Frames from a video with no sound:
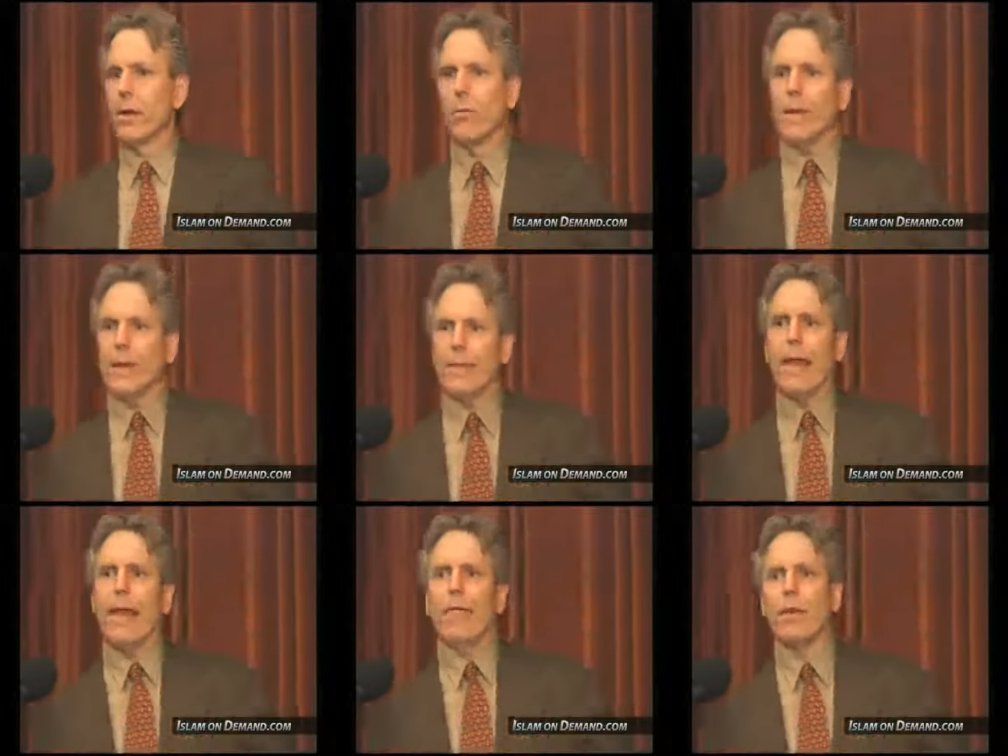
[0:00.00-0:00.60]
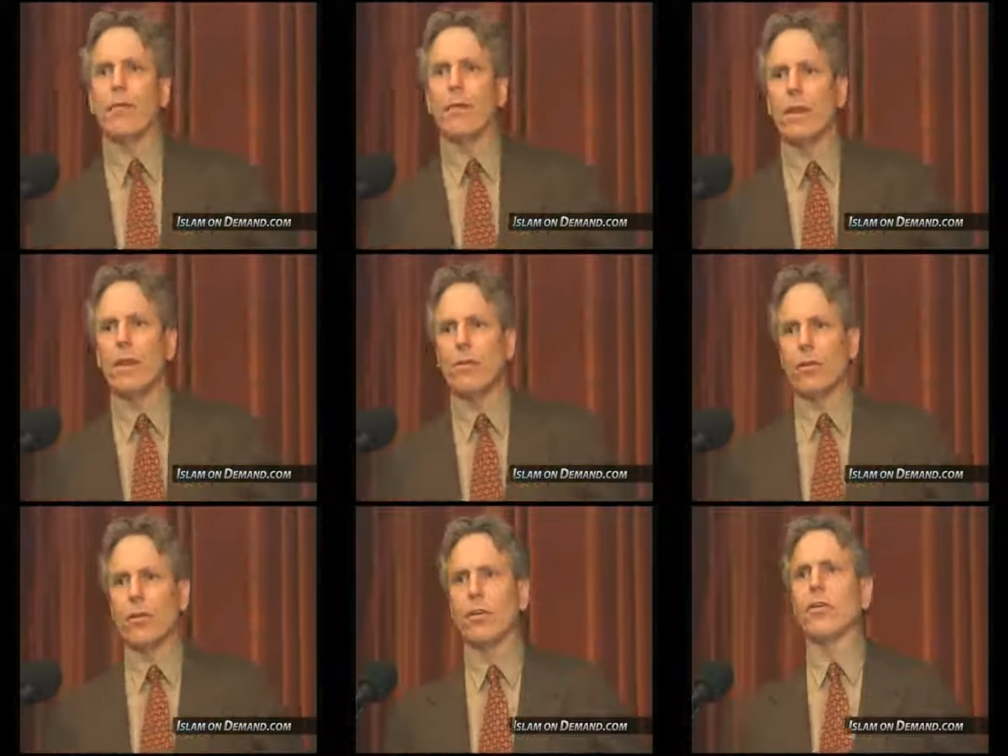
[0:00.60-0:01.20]
Because every
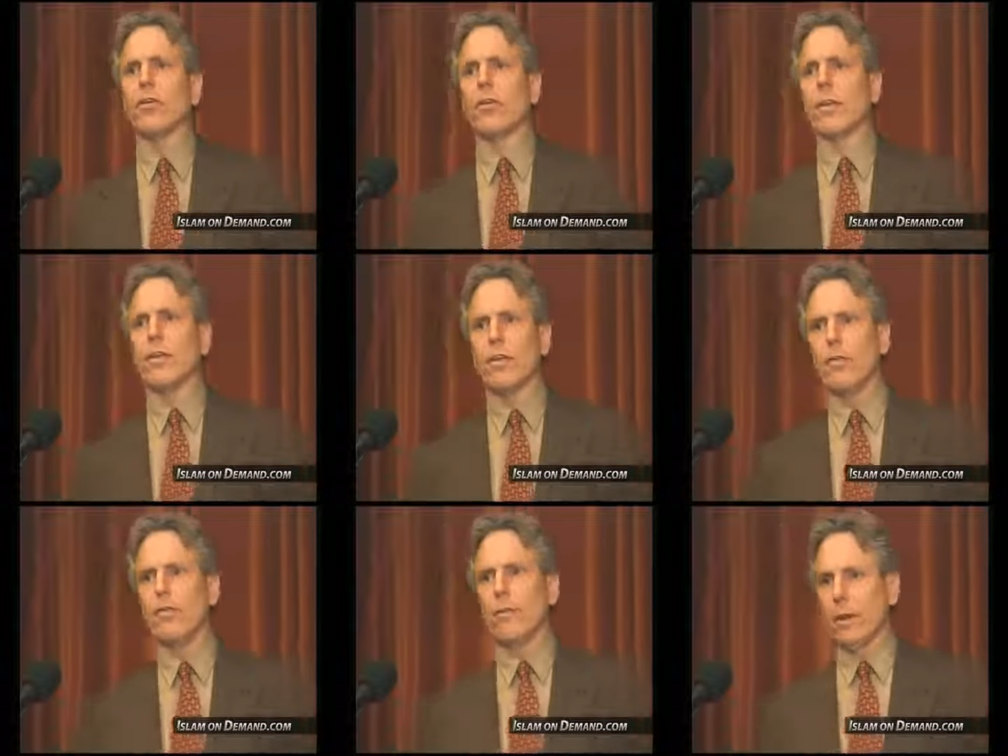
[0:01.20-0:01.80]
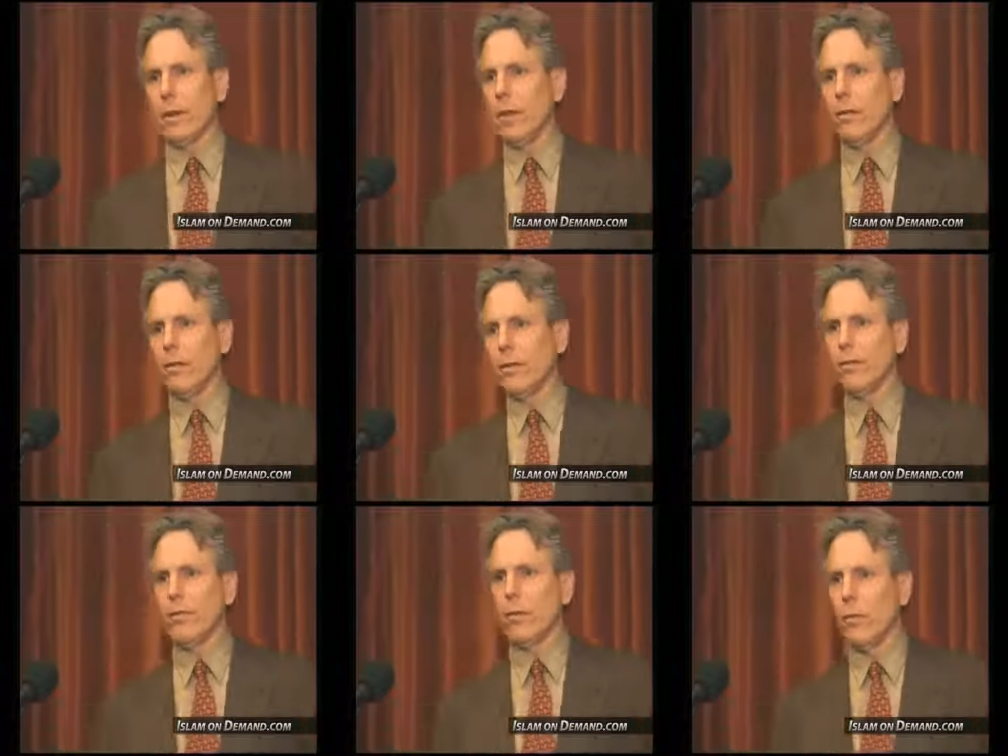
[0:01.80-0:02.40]
religion deals with suffering in a
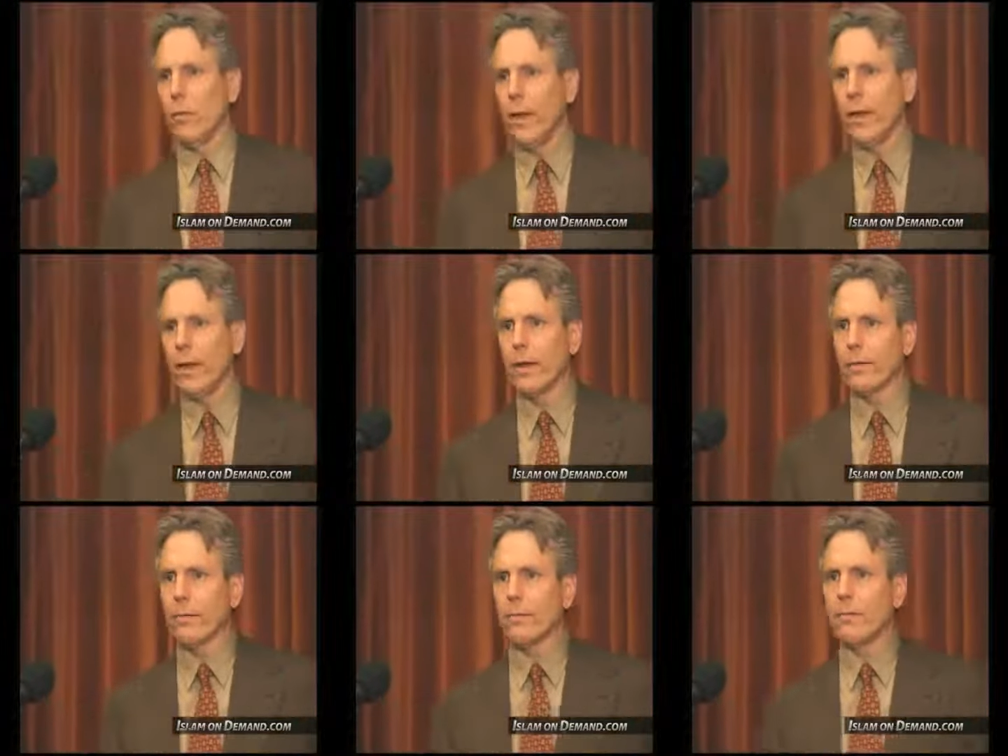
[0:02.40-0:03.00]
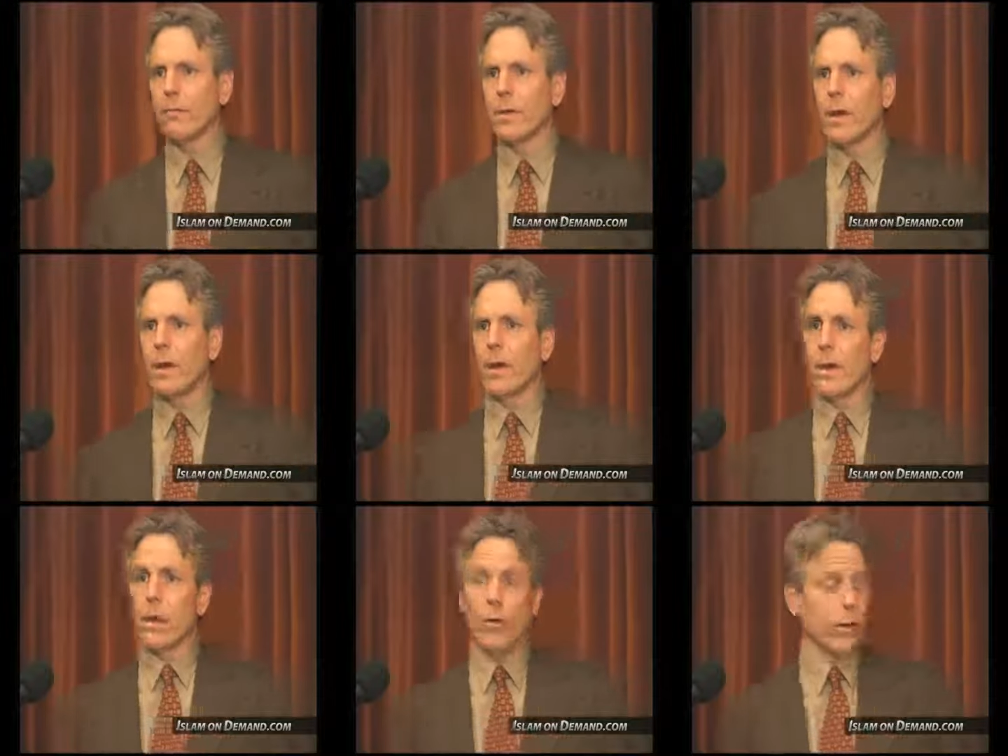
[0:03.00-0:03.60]
different way.
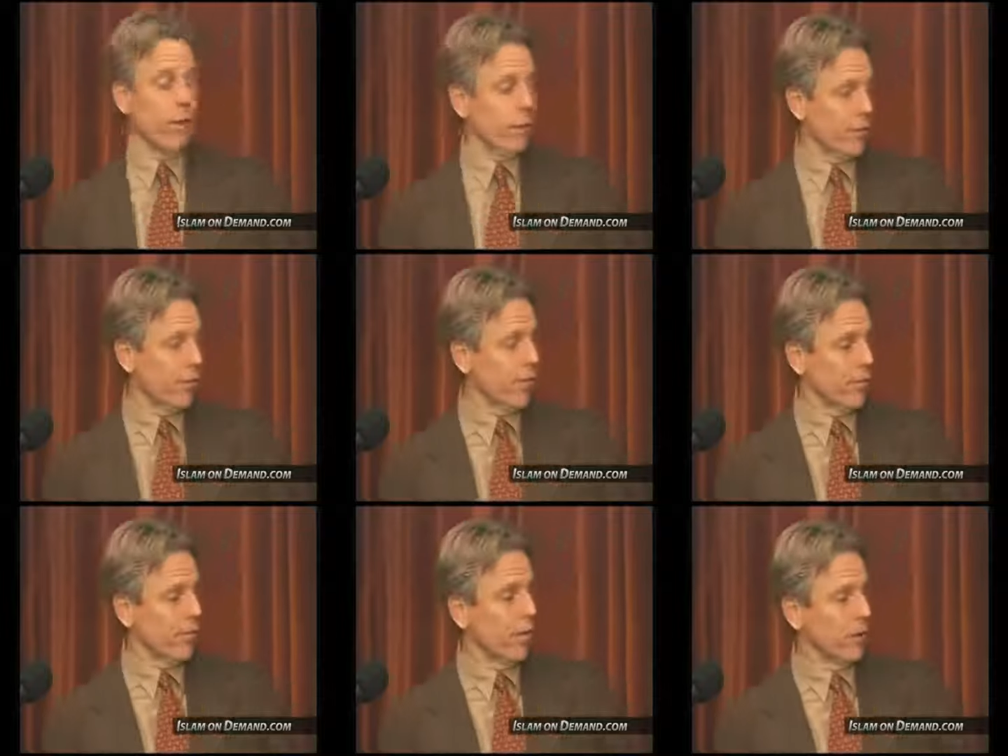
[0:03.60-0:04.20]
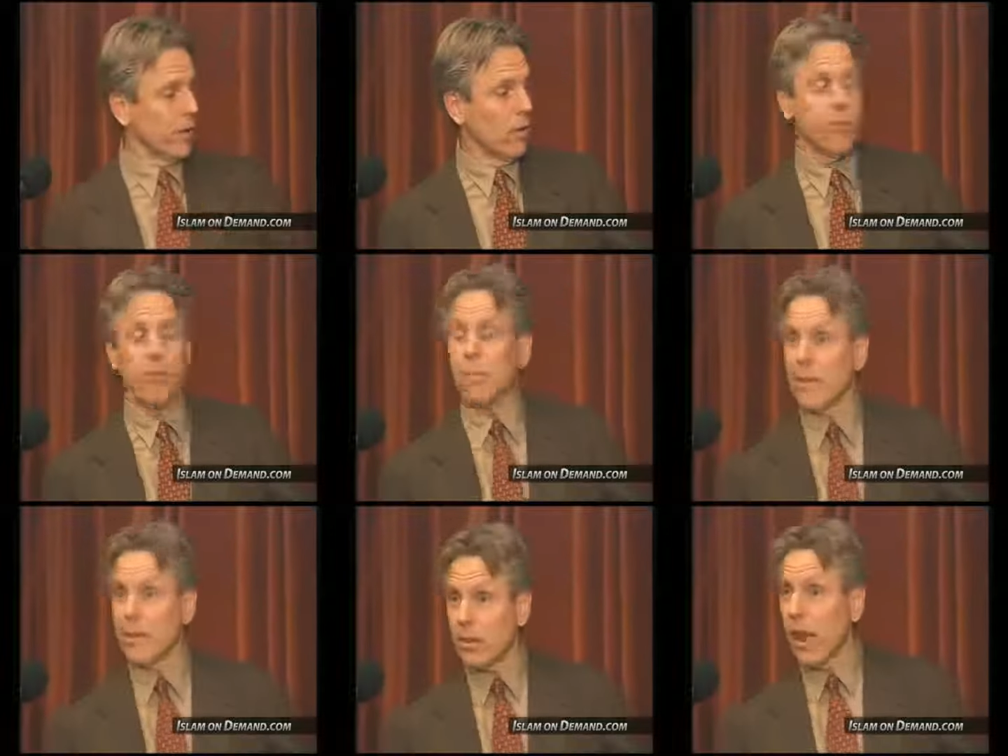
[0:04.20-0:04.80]
It's either something you have
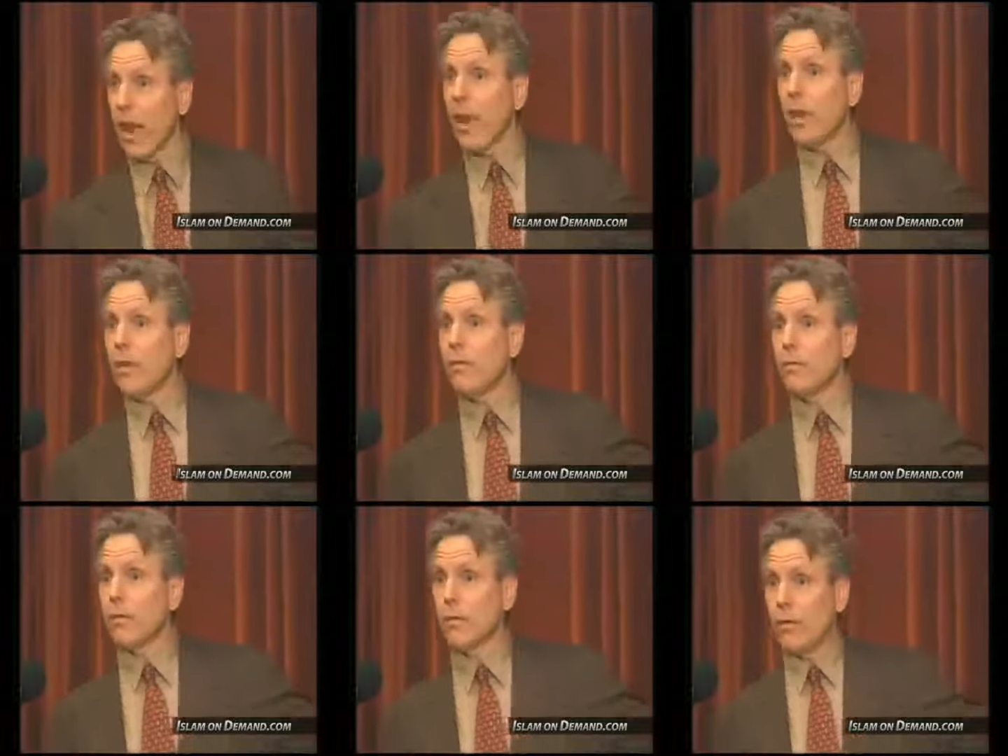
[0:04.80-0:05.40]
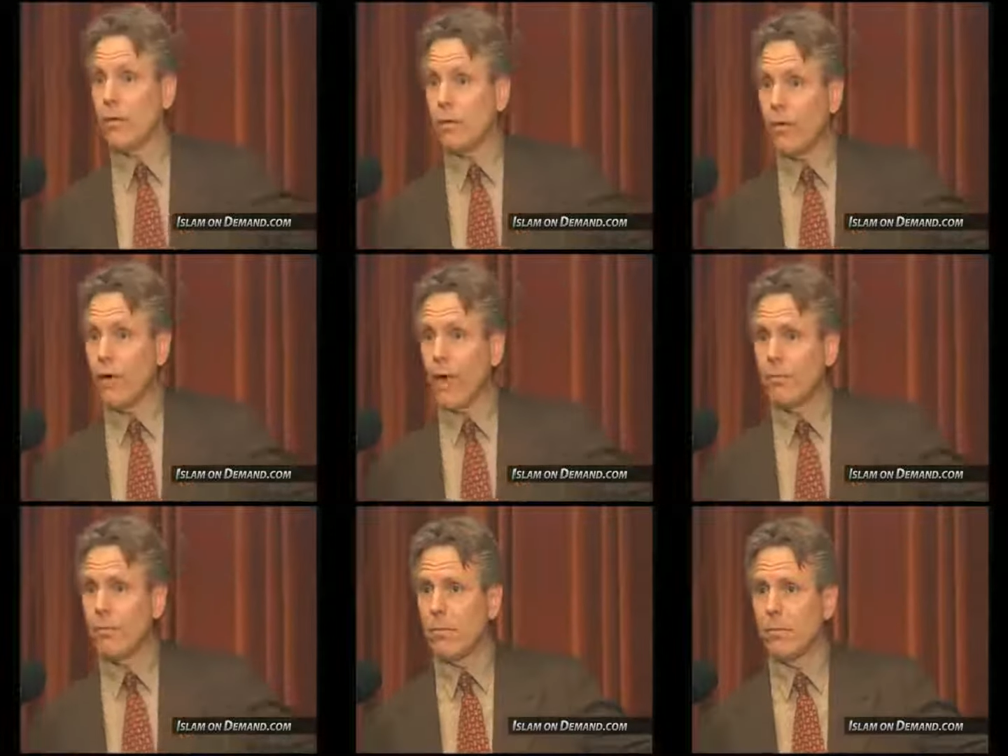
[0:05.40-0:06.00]
to be saved
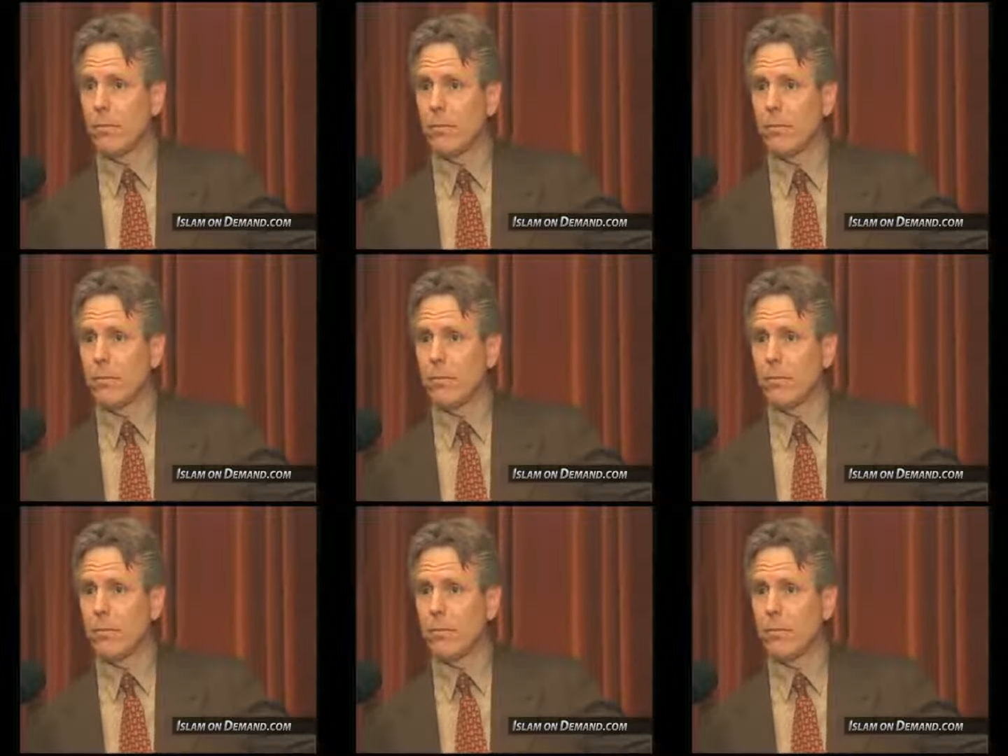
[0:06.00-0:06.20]
from,